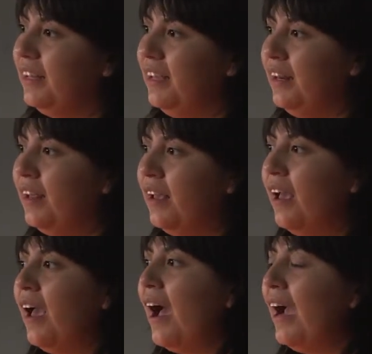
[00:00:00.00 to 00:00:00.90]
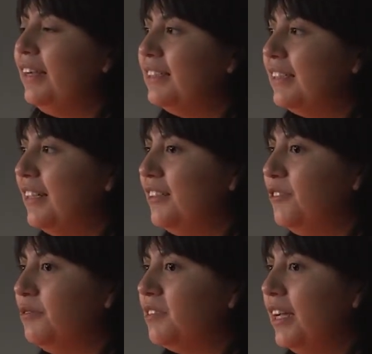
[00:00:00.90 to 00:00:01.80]
then I decided
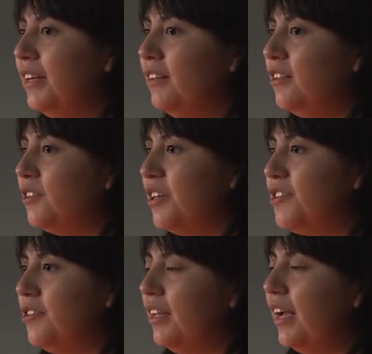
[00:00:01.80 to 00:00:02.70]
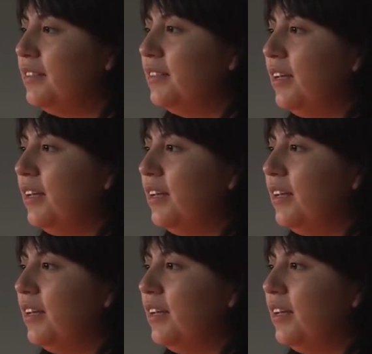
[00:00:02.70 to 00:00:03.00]
to take an illustration class,